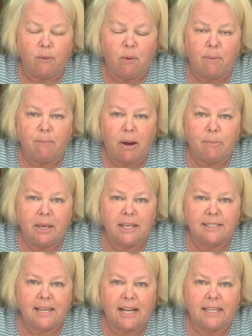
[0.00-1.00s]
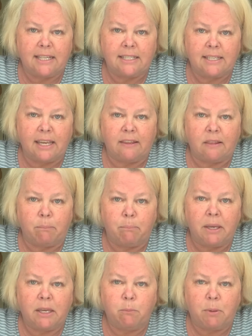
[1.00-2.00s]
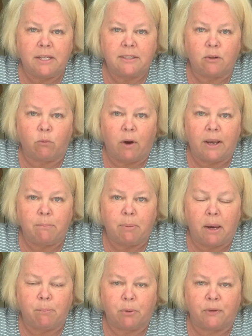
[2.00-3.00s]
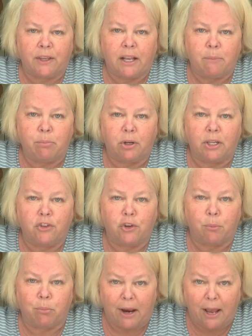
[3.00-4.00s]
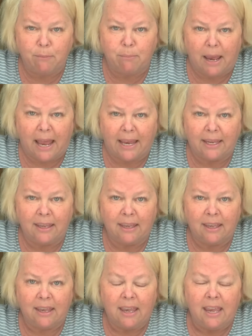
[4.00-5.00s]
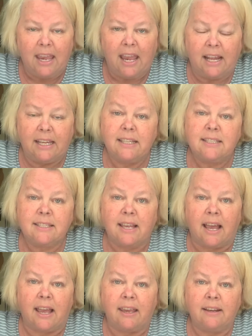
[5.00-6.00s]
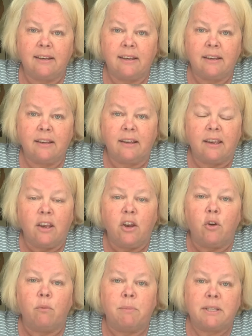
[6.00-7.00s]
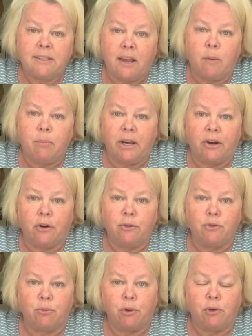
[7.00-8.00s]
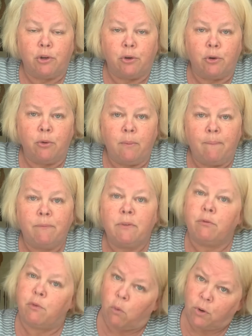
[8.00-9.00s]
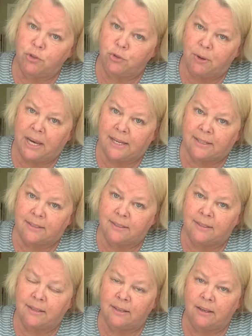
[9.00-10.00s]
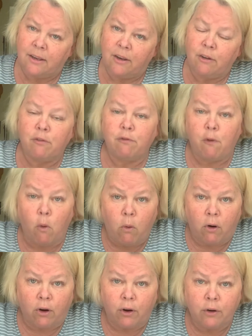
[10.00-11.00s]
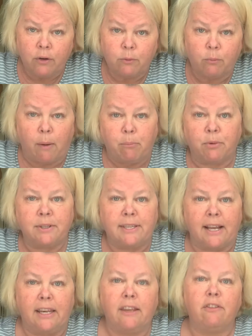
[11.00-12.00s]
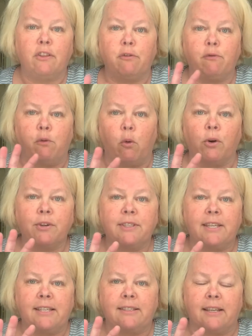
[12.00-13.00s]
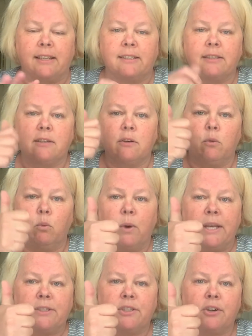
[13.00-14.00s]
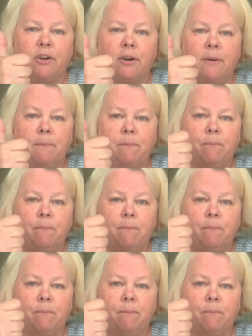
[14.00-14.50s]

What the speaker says: want mommy and daddy to take the big piece of white paper that I put in your brown bag, and inside, Miss Caballero drew you 4 trees. 4 representing the 4 seasons: winter,